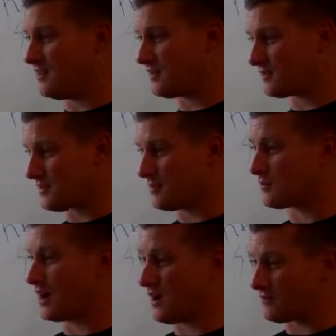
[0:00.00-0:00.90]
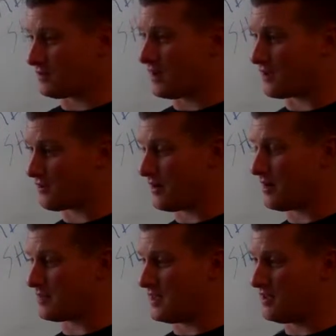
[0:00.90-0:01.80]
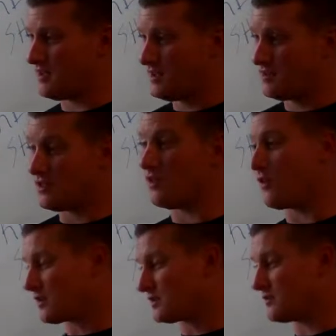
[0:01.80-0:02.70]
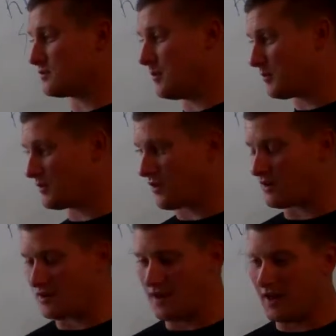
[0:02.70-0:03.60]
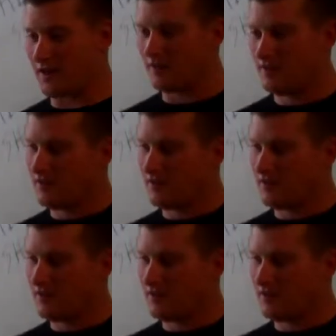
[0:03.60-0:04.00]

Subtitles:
You don't see them crying for a lot of crap that a lot of our service members are today,